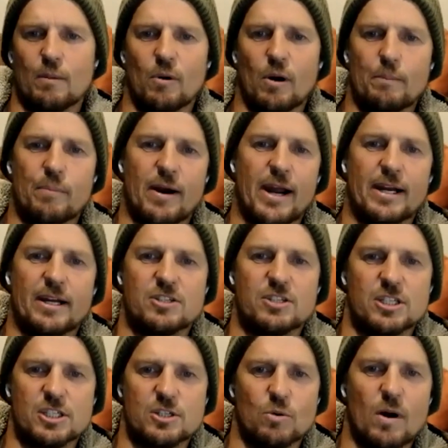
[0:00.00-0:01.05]
my brand
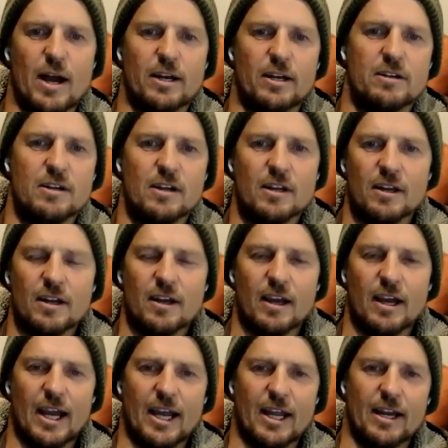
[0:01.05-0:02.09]
is situated,
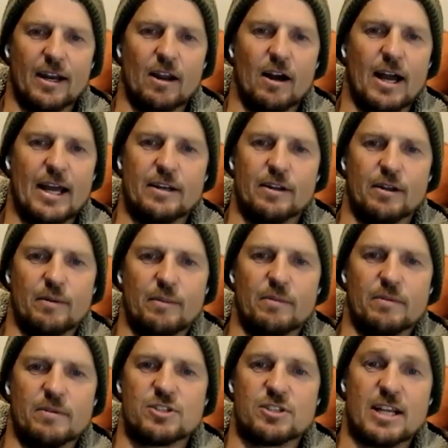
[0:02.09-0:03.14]
and I had to
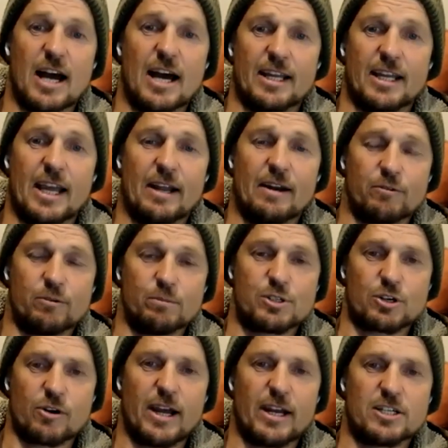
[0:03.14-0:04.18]
start again from
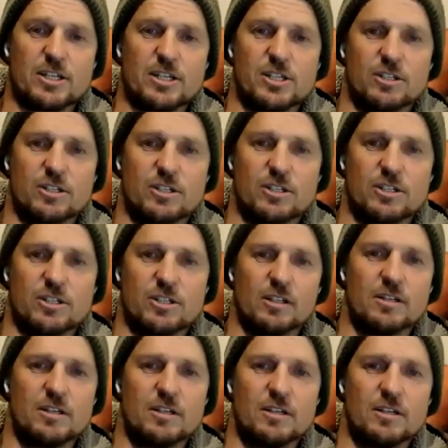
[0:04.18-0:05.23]
scratch in New
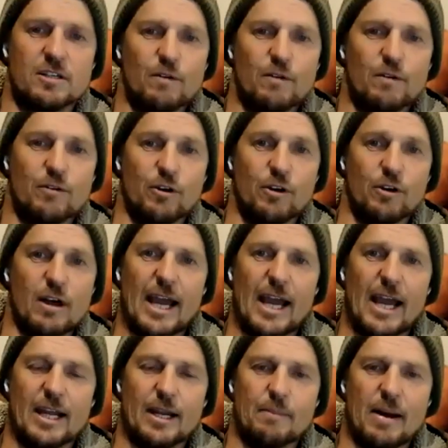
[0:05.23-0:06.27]
Zealand for
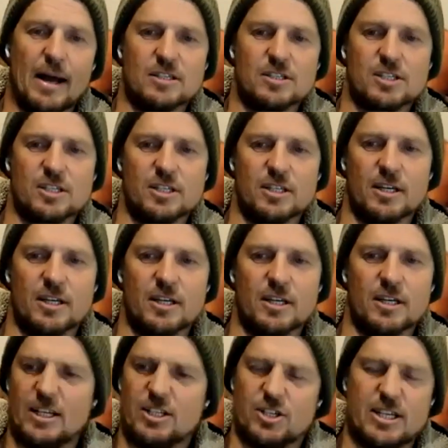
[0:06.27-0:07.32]
18 months. And
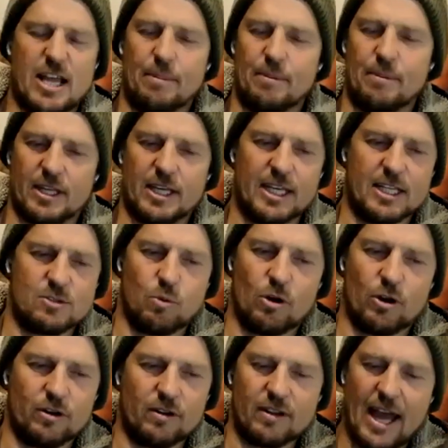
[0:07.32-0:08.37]
it just happened the kids
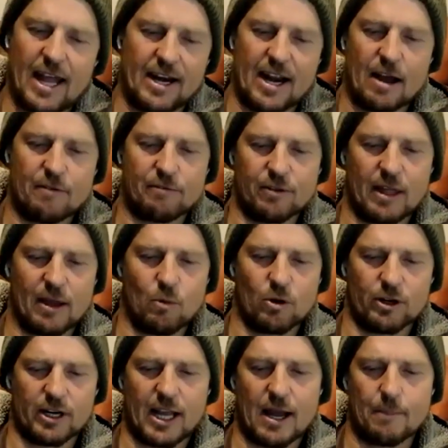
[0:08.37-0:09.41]
had enough and they
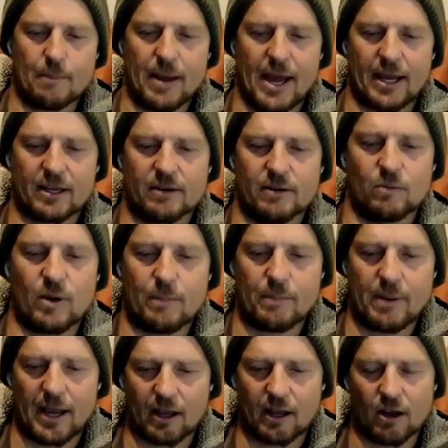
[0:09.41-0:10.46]
wanted to come back, and we're
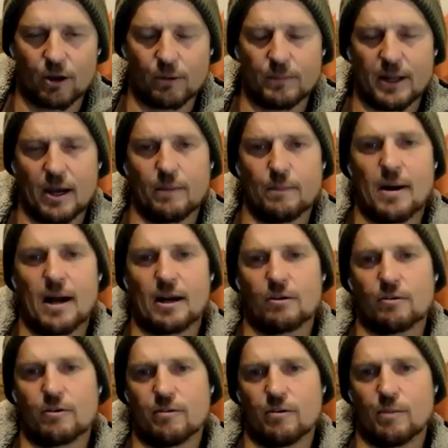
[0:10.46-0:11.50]
back at home now in
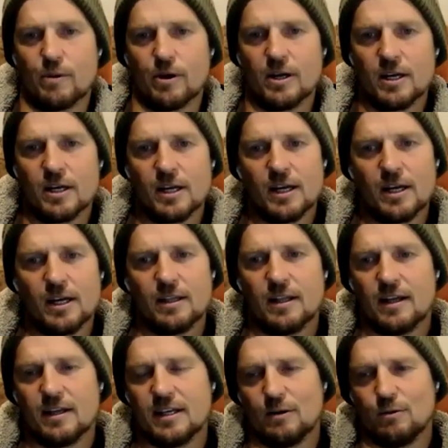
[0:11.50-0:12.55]
Margaret River. But
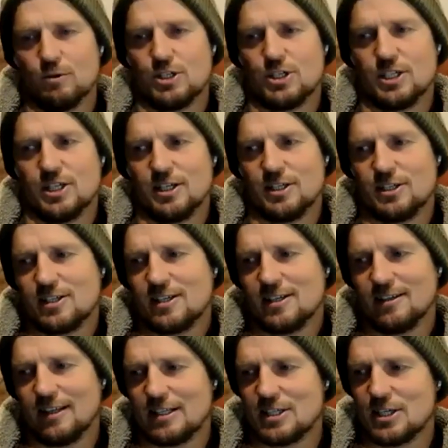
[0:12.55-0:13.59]
it was
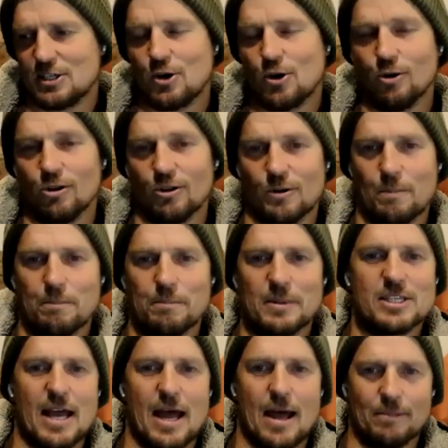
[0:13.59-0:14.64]
let's just call it a
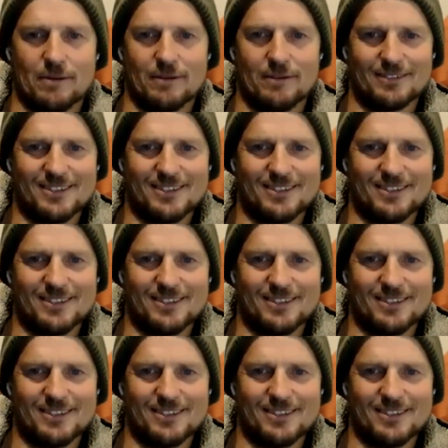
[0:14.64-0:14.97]
mishap.